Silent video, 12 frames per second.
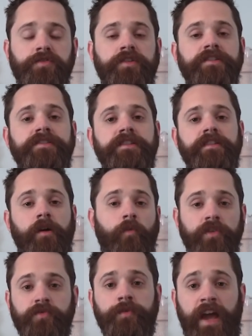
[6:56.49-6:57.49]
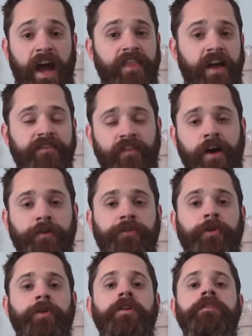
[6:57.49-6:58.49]
You can see that once we had that final
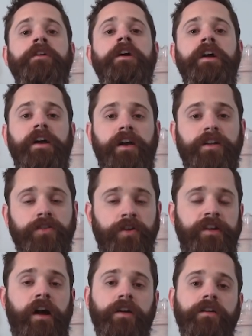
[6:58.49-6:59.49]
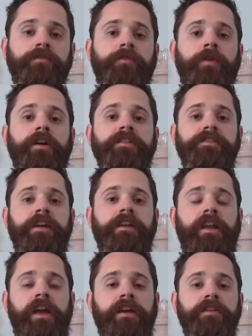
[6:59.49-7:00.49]
turnover, it turned out good for us,
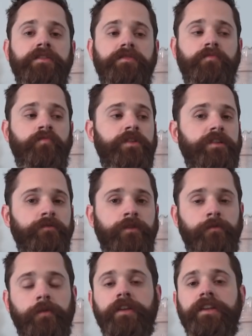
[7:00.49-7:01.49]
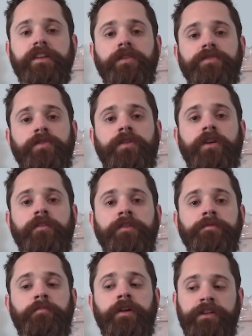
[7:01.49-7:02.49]
and we really need those
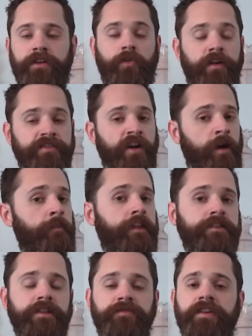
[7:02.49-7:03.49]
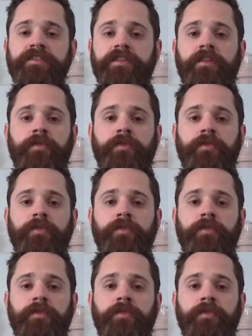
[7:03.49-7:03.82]
turnovers. But a great job by the defense